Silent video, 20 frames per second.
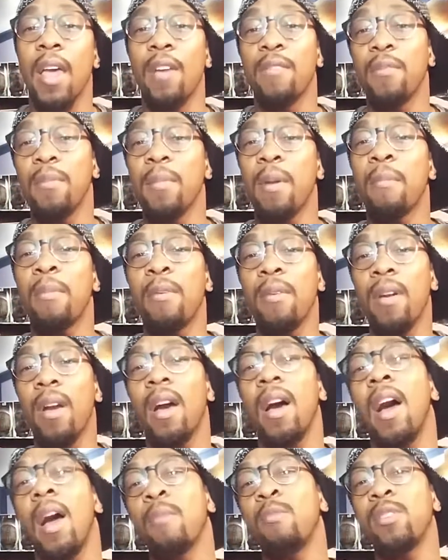And remember,
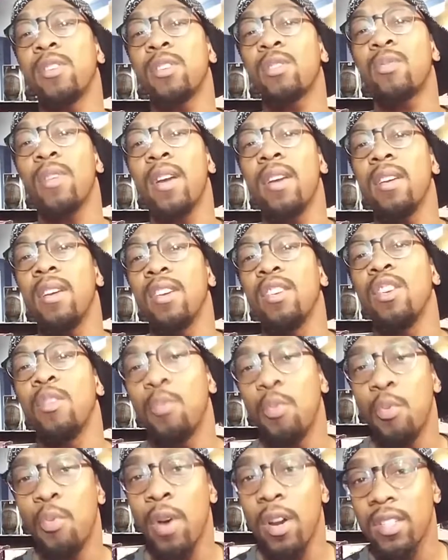I'm Wes Grant.
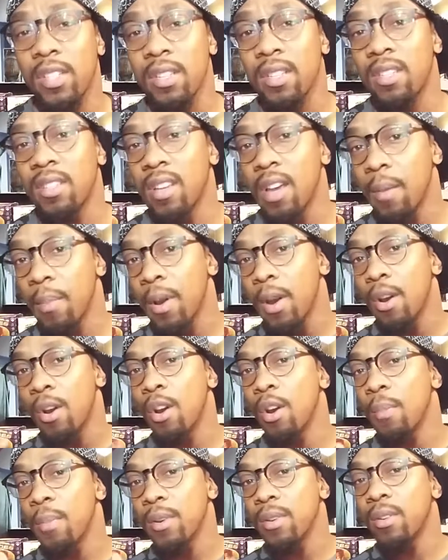You've been watching
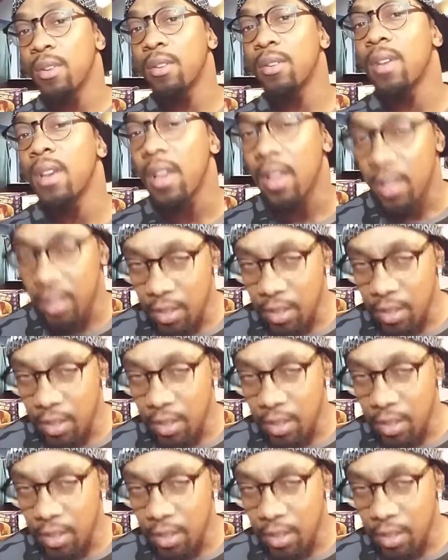Suburban Nerd.